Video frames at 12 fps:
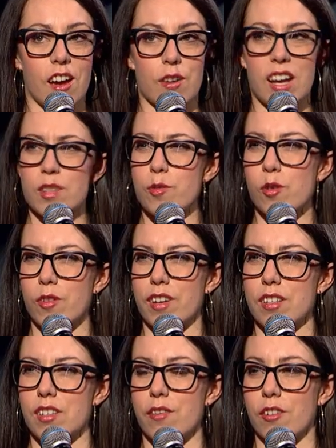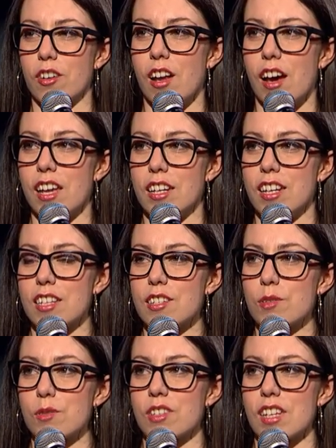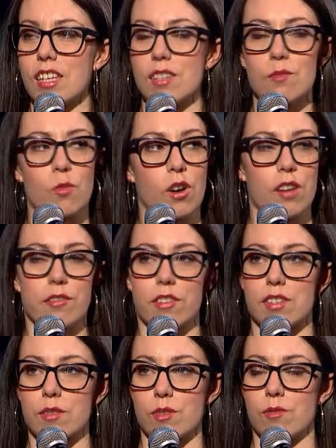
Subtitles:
we had to put all of our stuff online and it didn't work for us.